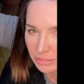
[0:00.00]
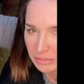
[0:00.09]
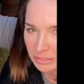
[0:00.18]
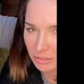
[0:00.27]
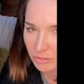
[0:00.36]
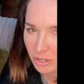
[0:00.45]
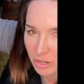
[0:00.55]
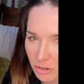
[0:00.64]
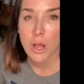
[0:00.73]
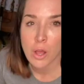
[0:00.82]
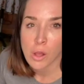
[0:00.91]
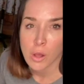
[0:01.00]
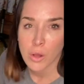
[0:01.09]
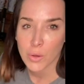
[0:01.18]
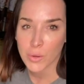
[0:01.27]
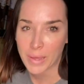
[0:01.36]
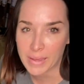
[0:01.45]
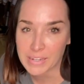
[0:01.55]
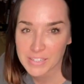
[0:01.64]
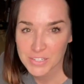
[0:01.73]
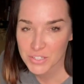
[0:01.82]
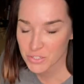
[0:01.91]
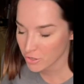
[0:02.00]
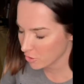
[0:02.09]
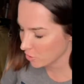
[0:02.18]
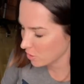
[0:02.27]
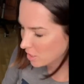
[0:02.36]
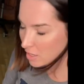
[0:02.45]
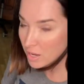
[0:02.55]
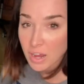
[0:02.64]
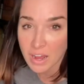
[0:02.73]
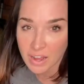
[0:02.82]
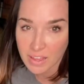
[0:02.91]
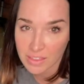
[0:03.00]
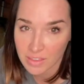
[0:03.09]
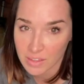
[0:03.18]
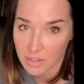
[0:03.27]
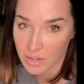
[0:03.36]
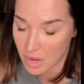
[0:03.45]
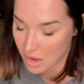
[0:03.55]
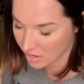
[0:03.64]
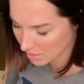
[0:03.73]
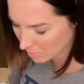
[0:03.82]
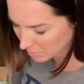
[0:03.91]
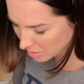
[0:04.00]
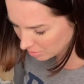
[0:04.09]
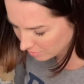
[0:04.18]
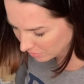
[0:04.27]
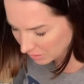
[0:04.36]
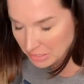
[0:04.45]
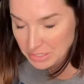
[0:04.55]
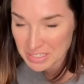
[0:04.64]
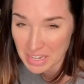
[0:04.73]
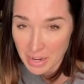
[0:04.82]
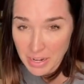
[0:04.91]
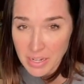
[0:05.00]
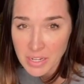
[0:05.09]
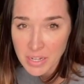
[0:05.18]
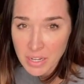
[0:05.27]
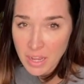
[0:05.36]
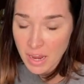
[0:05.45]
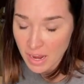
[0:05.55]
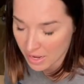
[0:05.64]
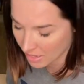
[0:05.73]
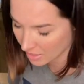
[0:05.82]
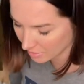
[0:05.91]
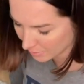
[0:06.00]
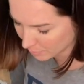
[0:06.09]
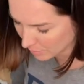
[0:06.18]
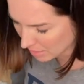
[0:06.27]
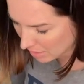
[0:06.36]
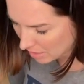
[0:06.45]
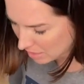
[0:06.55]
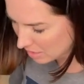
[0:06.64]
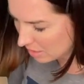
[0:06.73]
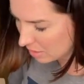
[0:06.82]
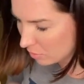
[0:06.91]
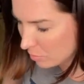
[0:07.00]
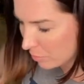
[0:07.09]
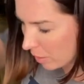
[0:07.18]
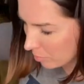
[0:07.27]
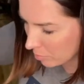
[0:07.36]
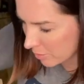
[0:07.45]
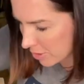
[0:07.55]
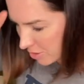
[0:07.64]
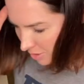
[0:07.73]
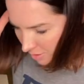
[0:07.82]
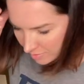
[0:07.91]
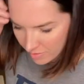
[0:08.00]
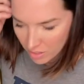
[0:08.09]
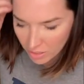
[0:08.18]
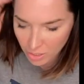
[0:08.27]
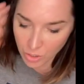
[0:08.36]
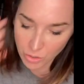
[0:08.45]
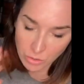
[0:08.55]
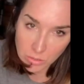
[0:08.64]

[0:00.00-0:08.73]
don't know. Okay, so I think I am done for the day. I am probably just gonna follow